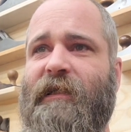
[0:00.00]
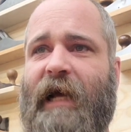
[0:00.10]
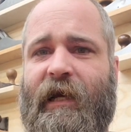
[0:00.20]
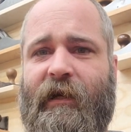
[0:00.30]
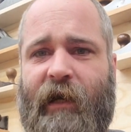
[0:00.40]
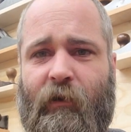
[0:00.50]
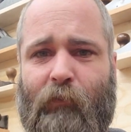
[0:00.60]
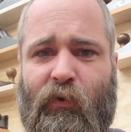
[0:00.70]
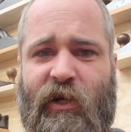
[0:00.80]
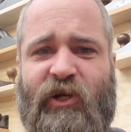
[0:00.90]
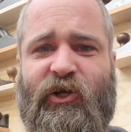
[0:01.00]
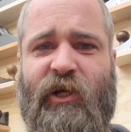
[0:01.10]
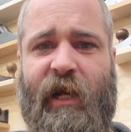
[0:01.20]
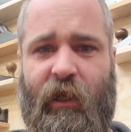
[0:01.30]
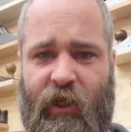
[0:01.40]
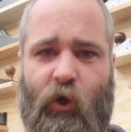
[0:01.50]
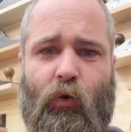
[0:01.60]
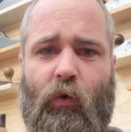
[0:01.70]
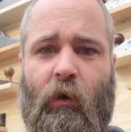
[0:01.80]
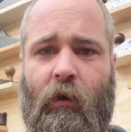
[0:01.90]
that and appreciate
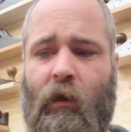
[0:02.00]
you